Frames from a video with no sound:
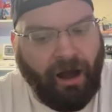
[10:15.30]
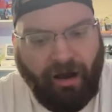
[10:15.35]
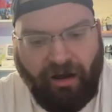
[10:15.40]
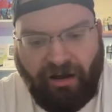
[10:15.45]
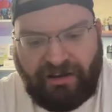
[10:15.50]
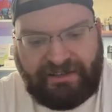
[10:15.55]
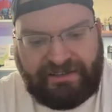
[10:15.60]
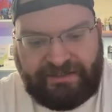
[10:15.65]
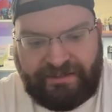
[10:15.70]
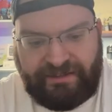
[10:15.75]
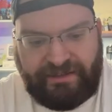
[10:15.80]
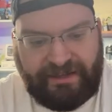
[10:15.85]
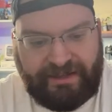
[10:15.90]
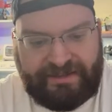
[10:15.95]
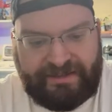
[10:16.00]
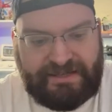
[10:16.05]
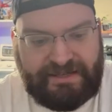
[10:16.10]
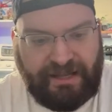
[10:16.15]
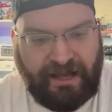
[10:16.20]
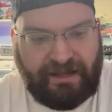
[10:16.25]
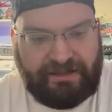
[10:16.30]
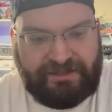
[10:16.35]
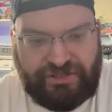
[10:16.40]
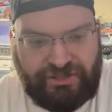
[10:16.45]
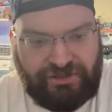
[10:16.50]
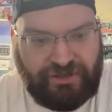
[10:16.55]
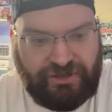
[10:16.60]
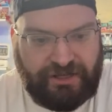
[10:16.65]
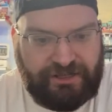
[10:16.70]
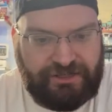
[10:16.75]
Honestly, it's not
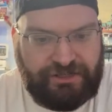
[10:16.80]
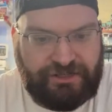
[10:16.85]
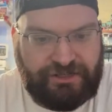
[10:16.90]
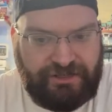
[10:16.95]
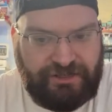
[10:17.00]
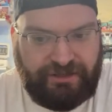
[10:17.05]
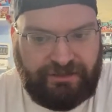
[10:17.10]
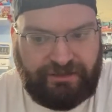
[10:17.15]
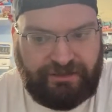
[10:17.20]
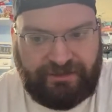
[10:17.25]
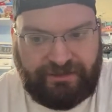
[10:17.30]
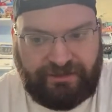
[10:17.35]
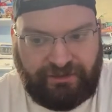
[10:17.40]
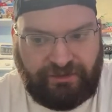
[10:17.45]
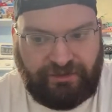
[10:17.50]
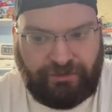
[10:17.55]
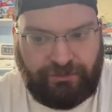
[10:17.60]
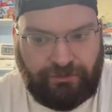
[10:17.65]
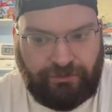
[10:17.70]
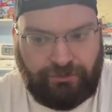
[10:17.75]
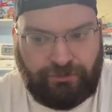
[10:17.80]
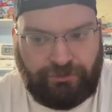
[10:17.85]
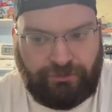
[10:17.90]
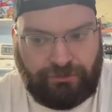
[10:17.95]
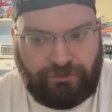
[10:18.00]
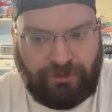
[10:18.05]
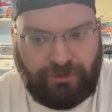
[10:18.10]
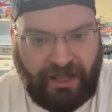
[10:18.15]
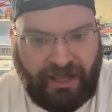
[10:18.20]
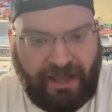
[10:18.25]
strange
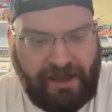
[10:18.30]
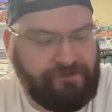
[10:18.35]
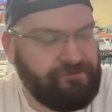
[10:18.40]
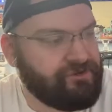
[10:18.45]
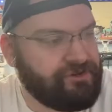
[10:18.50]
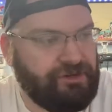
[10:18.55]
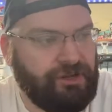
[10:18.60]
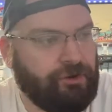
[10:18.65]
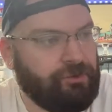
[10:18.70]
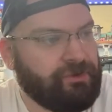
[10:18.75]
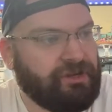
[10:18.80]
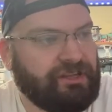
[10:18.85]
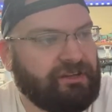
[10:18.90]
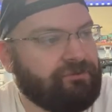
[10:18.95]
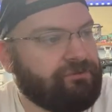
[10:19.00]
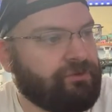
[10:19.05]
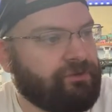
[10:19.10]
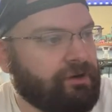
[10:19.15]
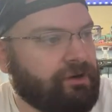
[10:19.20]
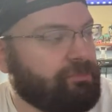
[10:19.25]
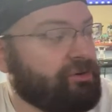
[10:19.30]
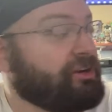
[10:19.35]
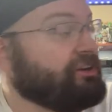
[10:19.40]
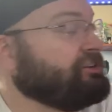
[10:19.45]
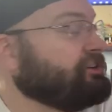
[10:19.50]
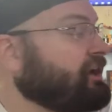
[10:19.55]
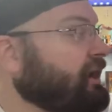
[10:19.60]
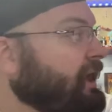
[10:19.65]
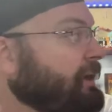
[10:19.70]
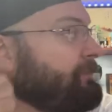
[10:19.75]
to have no need for a
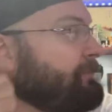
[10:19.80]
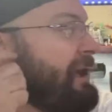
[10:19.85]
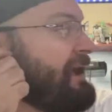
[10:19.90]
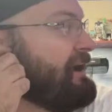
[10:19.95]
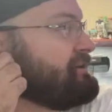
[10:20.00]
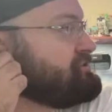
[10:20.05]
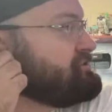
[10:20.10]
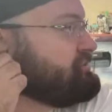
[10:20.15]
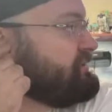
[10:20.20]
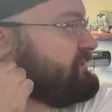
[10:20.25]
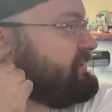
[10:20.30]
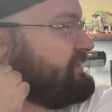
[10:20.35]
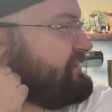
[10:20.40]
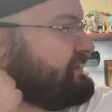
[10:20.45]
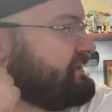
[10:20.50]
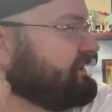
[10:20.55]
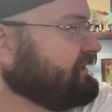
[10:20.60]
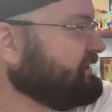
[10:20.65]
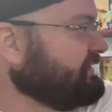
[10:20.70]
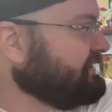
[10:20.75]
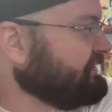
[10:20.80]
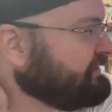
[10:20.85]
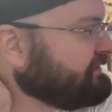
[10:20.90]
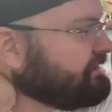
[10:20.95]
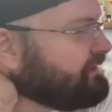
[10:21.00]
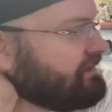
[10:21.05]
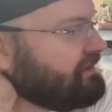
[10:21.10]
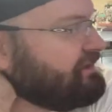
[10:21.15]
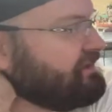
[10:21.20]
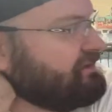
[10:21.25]
printer. I'm actually
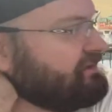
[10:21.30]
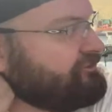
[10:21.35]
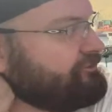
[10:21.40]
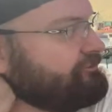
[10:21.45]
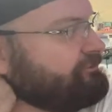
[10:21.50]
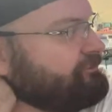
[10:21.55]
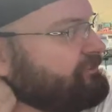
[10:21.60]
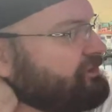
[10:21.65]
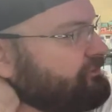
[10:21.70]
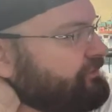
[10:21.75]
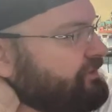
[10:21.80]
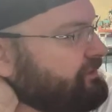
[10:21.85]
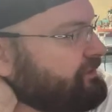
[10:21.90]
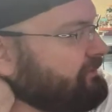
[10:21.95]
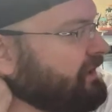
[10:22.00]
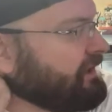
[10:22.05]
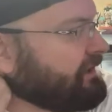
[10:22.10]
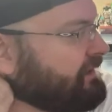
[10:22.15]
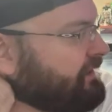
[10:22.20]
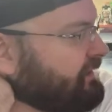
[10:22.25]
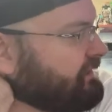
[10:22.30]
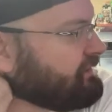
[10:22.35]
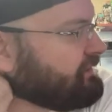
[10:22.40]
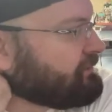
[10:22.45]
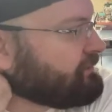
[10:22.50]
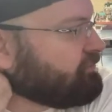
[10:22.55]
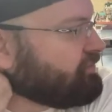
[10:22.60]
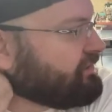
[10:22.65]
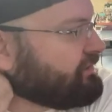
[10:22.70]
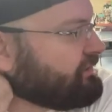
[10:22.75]
thinking of moving my
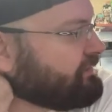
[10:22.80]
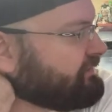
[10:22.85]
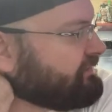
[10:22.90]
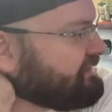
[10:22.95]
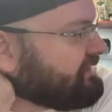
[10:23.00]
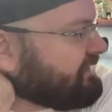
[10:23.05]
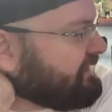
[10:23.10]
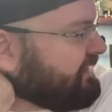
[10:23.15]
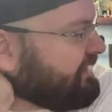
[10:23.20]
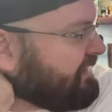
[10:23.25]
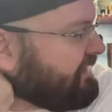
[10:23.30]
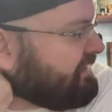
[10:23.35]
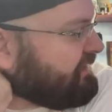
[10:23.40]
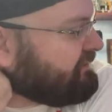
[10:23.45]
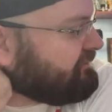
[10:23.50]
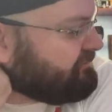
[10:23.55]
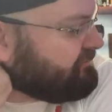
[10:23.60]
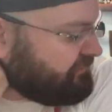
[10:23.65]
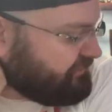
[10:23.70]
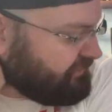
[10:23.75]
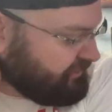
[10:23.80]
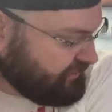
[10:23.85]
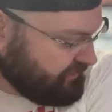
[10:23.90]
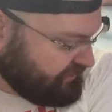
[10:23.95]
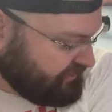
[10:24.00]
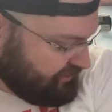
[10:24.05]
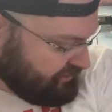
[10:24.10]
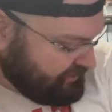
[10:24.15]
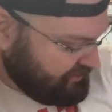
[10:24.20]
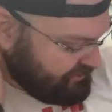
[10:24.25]
color printer that I
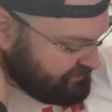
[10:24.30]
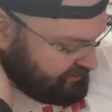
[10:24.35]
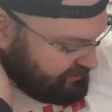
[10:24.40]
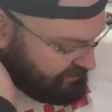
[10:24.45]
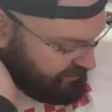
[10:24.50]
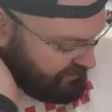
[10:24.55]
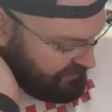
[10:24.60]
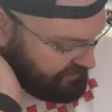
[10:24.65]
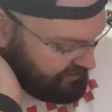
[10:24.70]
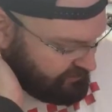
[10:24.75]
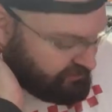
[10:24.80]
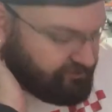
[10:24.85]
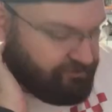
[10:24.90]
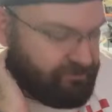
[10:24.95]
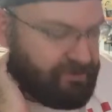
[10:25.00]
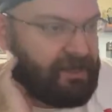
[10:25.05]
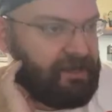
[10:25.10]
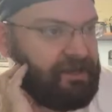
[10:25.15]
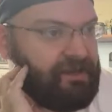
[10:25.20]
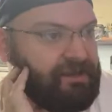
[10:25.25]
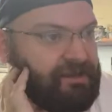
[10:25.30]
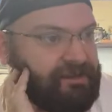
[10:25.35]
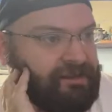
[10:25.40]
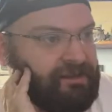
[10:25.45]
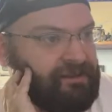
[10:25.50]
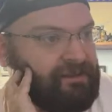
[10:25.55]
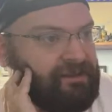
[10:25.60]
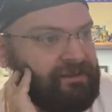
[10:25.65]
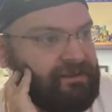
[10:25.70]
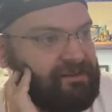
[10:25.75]
have out of my
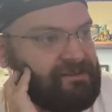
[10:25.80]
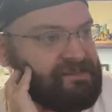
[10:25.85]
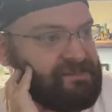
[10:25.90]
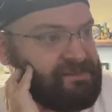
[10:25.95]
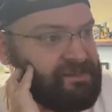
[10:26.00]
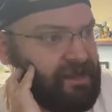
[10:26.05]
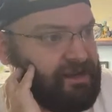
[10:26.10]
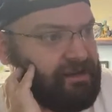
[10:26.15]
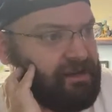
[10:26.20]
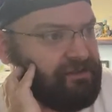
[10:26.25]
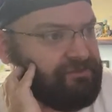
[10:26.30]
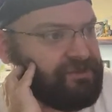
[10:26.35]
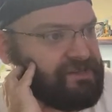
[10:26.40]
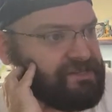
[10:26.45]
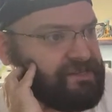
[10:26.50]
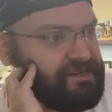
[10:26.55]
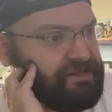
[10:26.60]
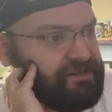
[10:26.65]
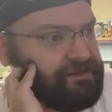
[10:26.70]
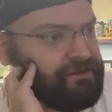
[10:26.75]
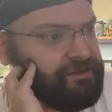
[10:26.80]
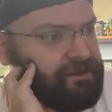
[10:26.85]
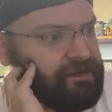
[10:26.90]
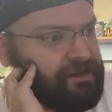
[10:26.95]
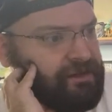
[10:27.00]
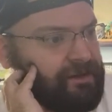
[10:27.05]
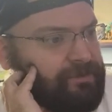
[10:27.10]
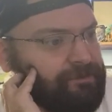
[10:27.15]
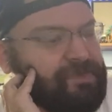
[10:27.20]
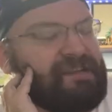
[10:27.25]
side office here
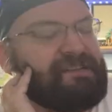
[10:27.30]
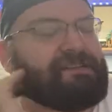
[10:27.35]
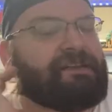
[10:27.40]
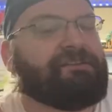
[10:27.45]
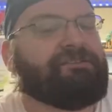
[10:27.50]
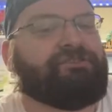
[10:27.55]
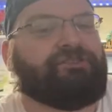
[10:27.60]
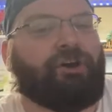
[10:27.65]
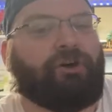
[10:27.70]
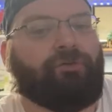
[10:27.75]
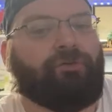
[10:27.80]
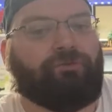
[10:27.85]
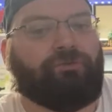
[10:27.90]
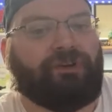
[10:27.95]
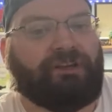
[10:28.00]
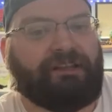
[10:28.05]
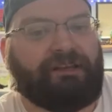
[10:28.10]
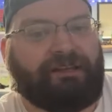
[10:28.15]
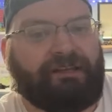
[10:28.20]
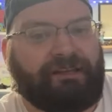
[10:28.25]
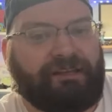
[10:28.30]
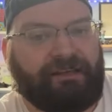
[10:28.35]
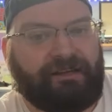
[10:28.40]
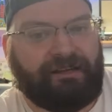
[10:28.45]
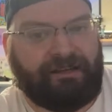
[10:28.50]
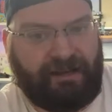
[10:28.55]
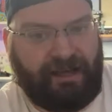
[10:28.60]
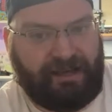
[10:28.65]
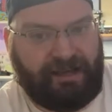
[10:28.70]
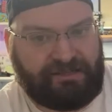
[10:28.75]
because I don't really
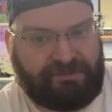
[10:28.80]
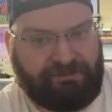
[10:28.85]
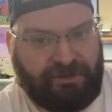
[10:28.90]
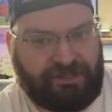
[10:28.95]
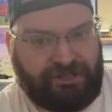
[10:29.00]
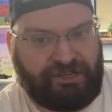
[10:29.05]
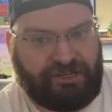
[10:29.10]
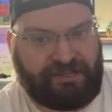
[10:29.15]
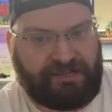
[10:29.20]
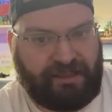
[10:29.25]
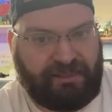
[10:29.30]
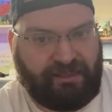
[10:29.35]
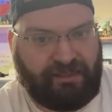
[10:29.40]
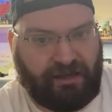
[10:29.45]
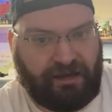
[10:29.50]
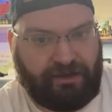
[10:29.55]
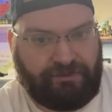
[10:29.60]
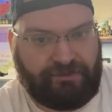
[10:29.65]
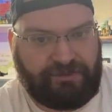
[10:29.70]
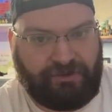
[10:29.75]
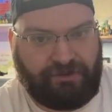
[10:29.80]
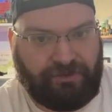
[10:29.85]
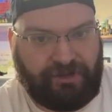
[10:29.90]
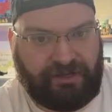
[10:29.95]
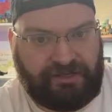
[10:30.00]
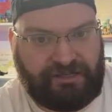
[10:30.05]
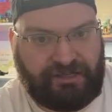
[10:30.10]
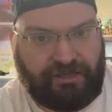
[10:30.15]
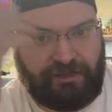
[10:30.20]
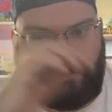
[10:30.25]
need it as much as I thought I was
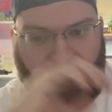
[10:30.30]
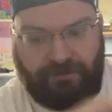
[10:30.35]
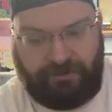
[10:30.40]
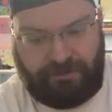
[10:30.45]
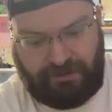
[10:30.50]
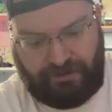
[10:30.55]
going to.